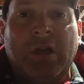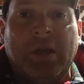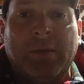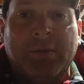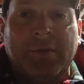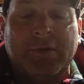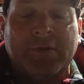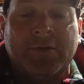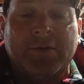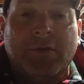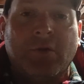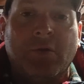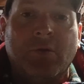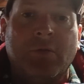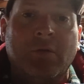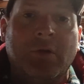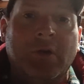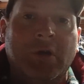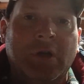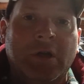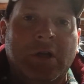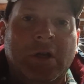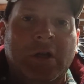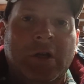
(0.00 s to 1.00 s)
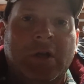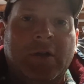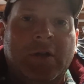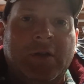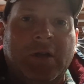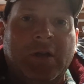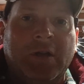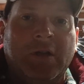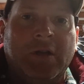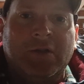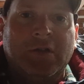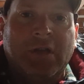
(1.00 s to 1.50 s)
So the
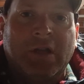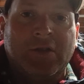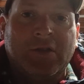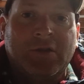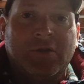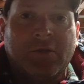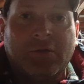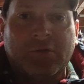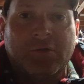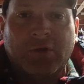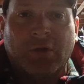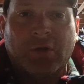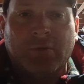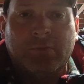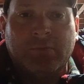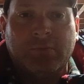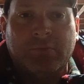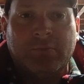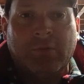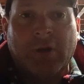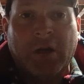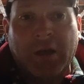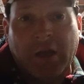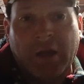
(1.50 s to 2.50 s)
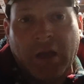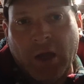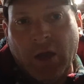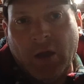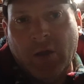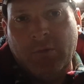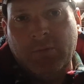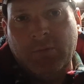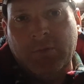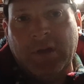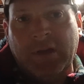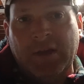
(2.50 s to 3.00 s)
engine, as it turns out right now,
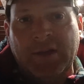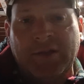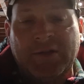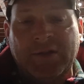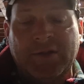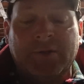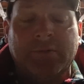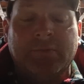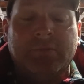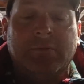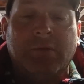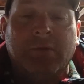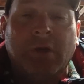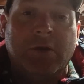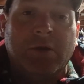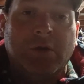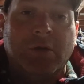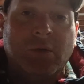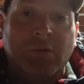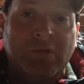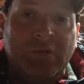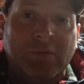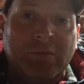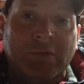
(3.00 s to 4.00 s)
is not usable.